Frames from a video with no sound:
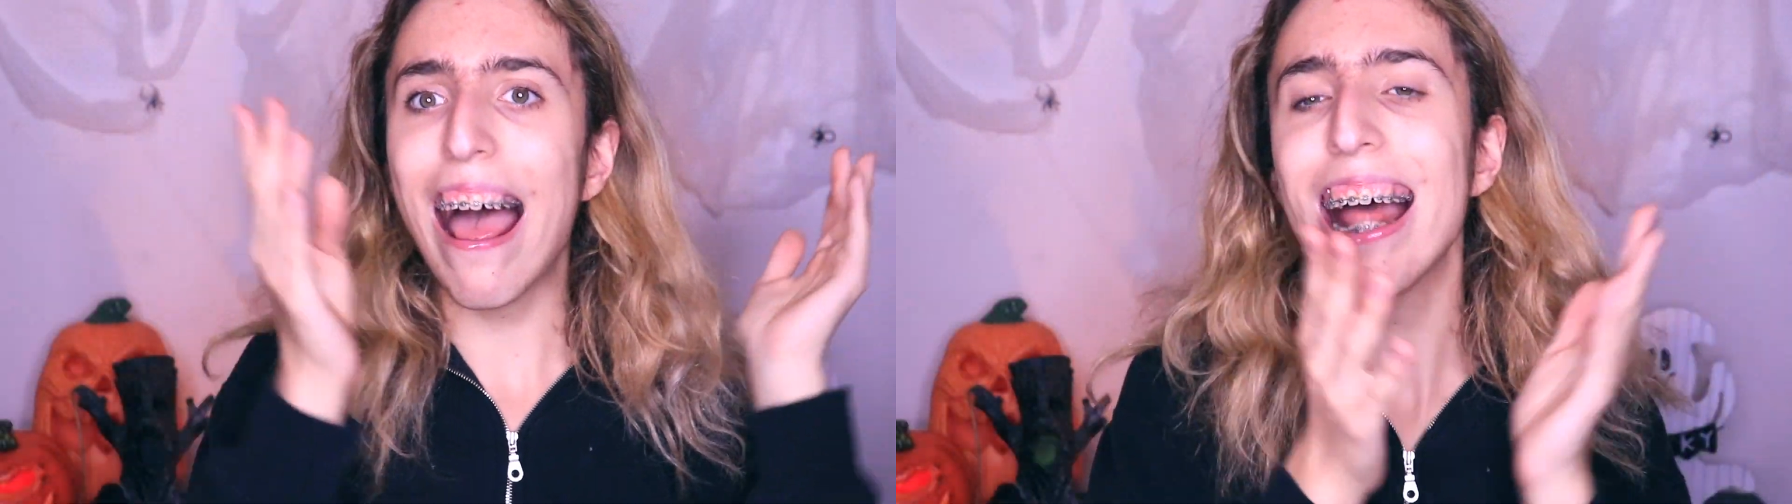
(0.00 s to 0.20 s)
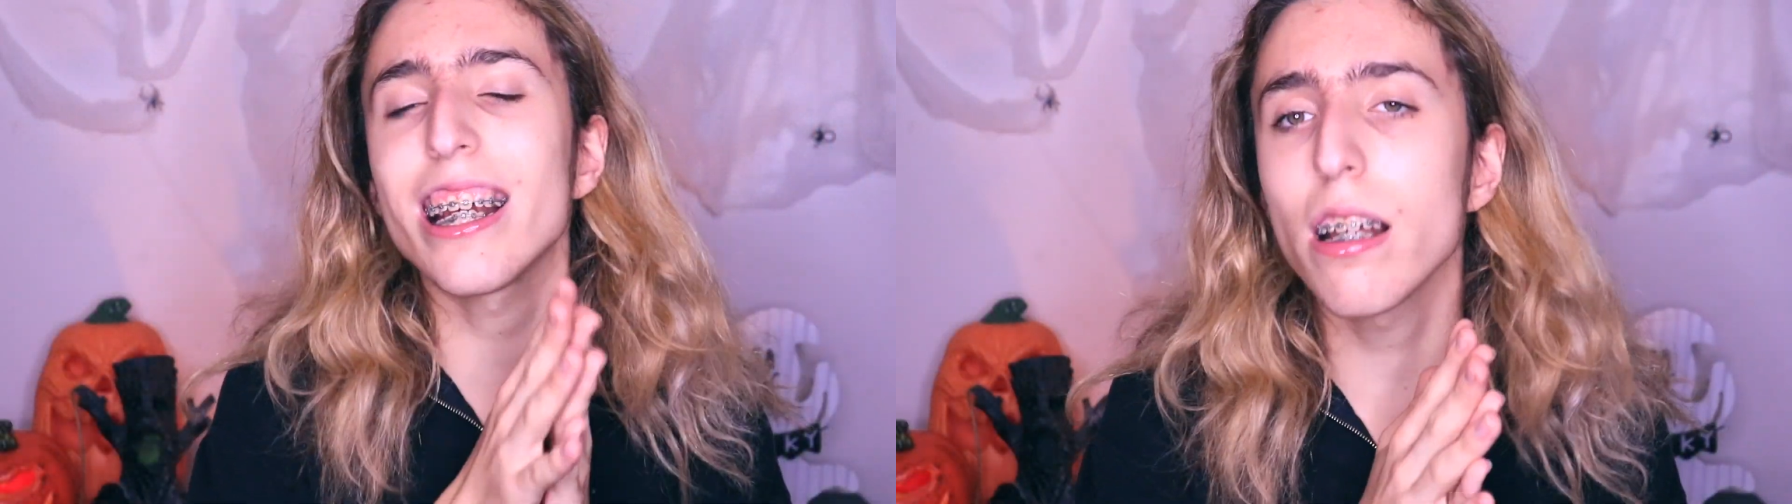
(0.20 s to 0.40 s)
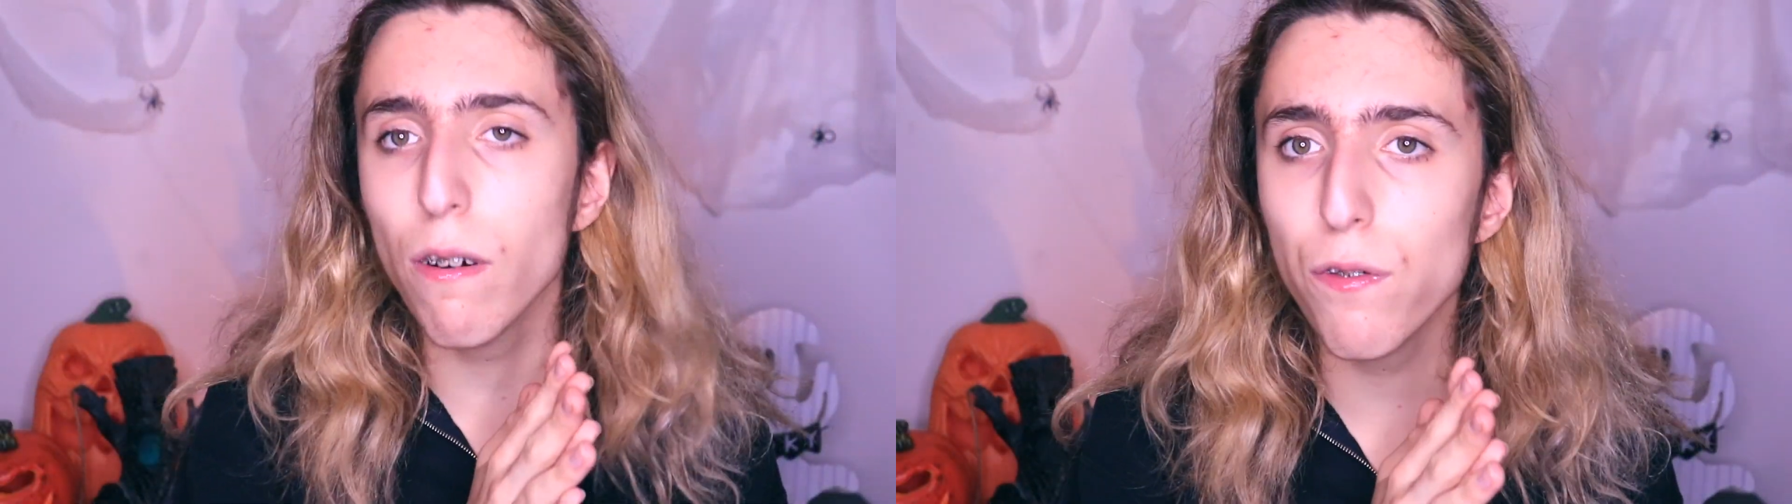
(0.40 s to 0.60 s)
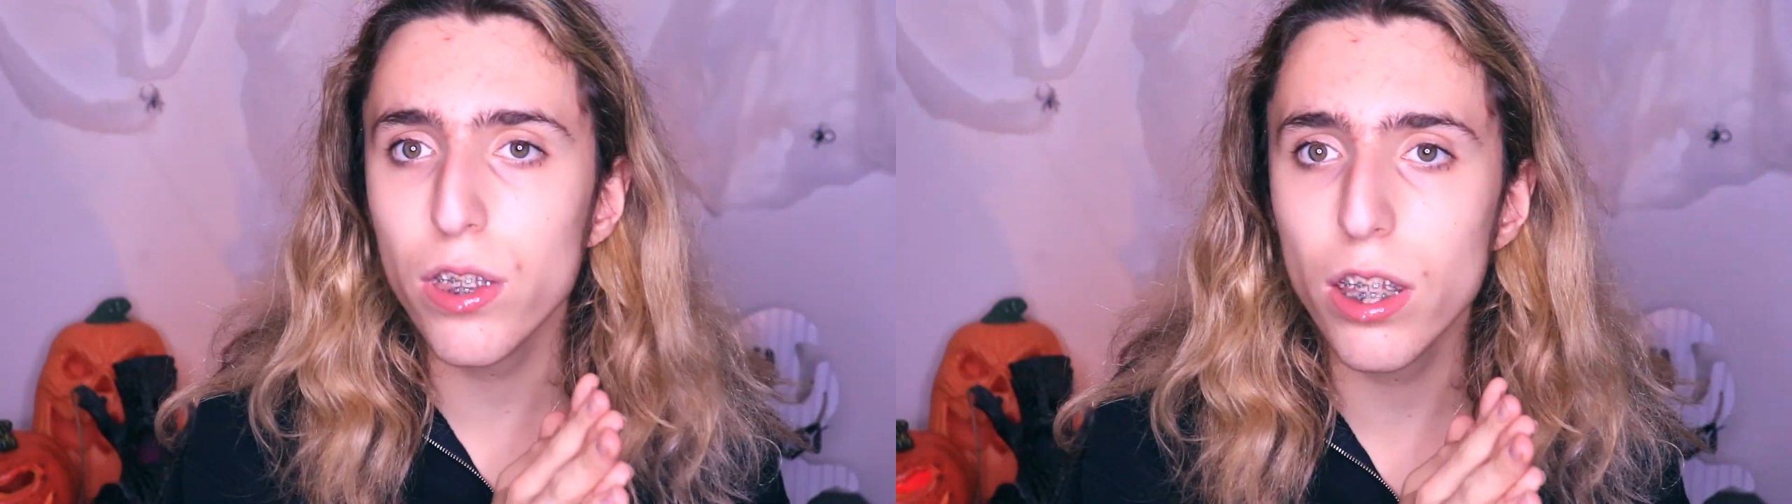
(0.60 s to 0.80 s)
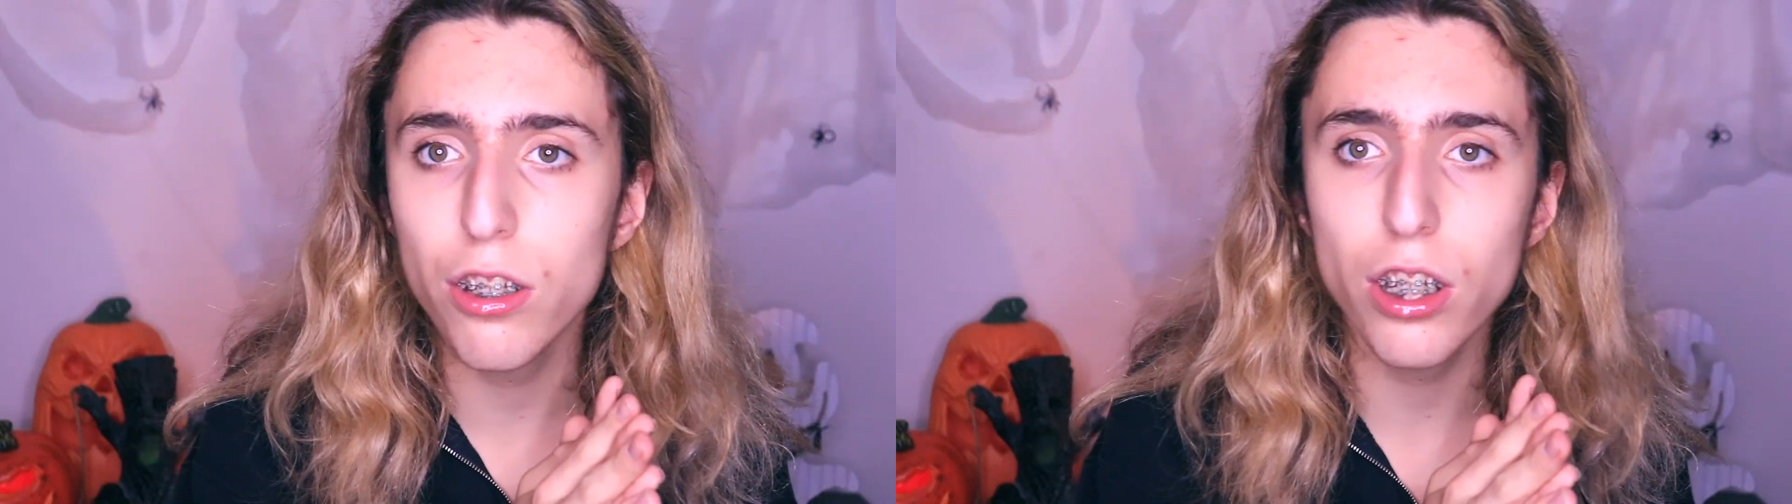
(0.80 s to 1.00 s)
And enough
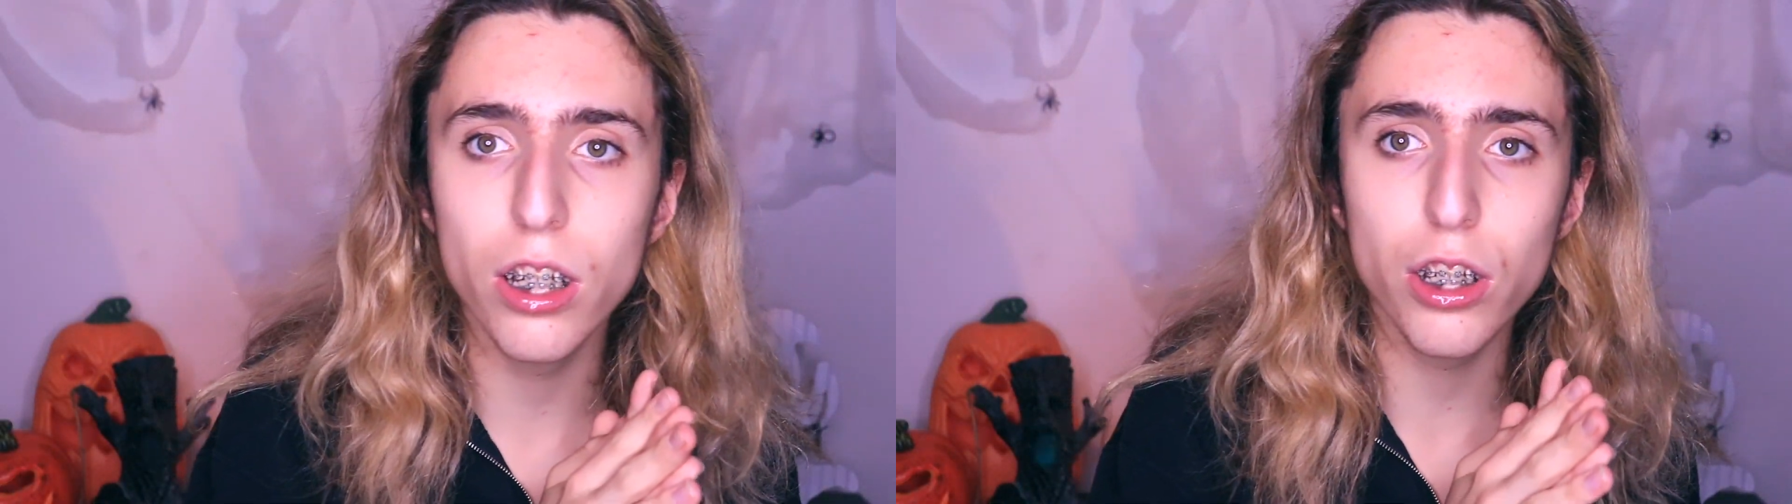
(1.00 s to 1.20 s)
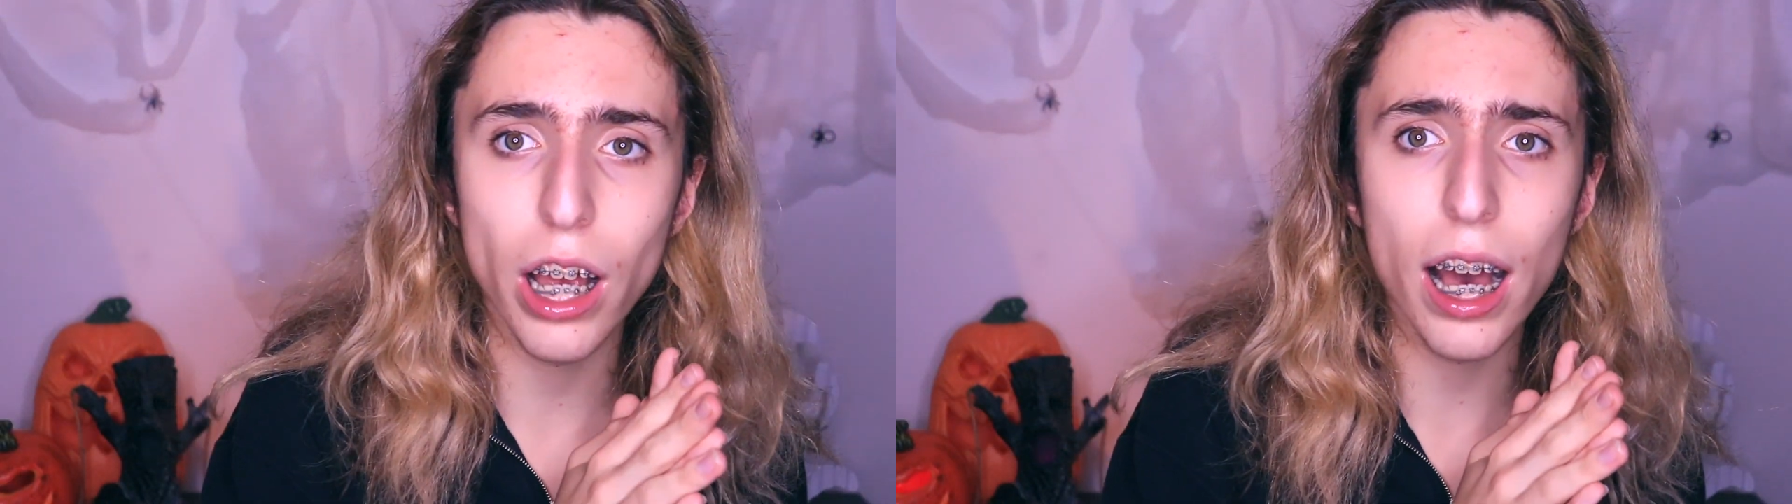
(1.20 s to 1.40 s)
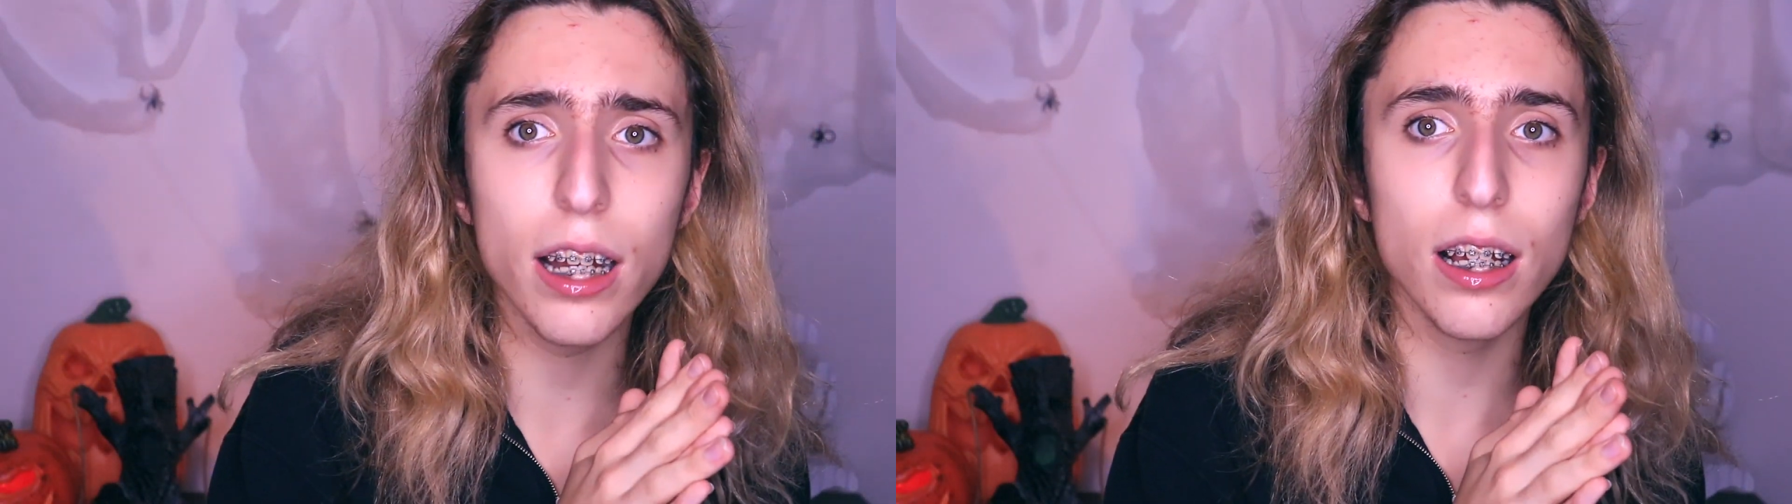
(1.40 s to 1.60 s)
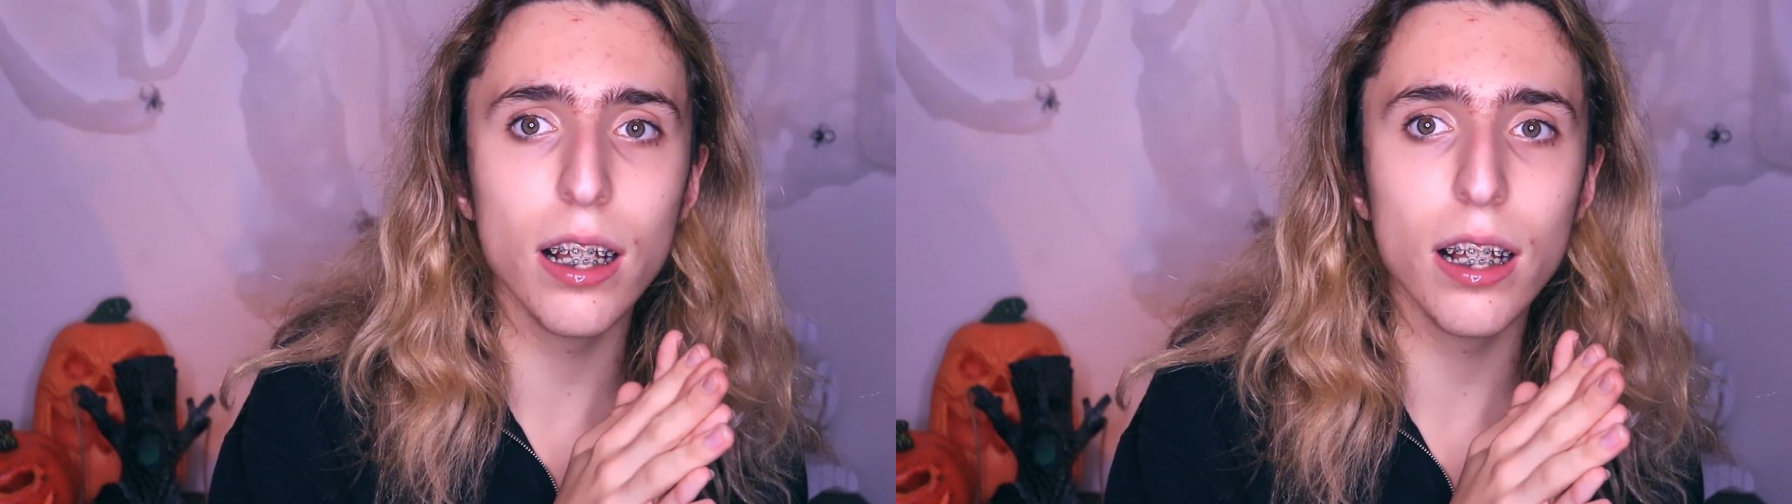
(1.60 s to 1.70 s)
with the chit chat,